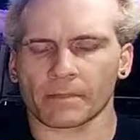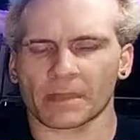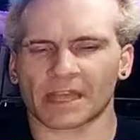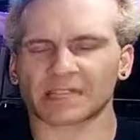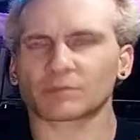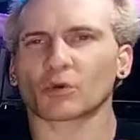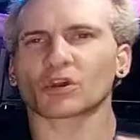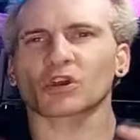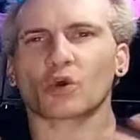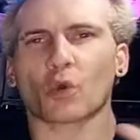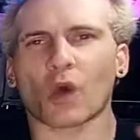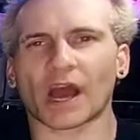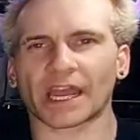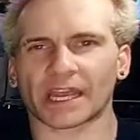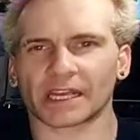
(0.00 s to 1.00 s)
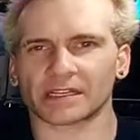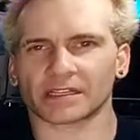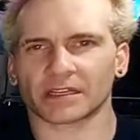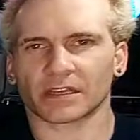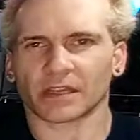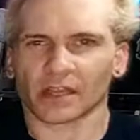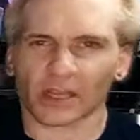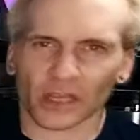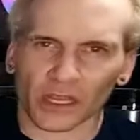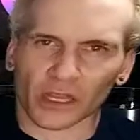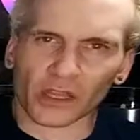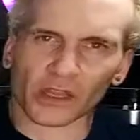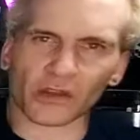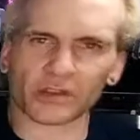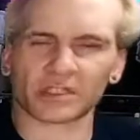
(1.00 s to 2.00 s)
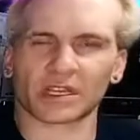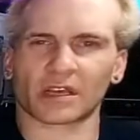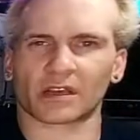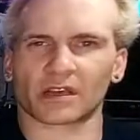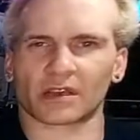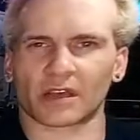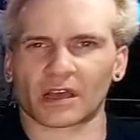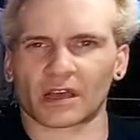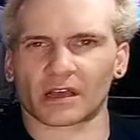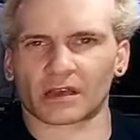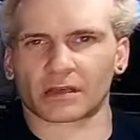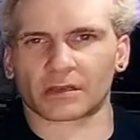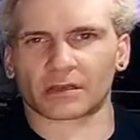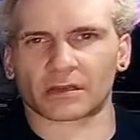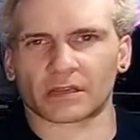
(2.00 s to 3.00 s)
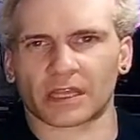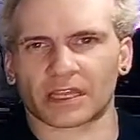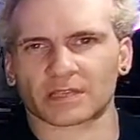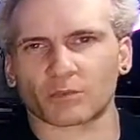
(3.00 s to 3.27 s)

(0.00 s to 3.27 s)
it's more quiet. It's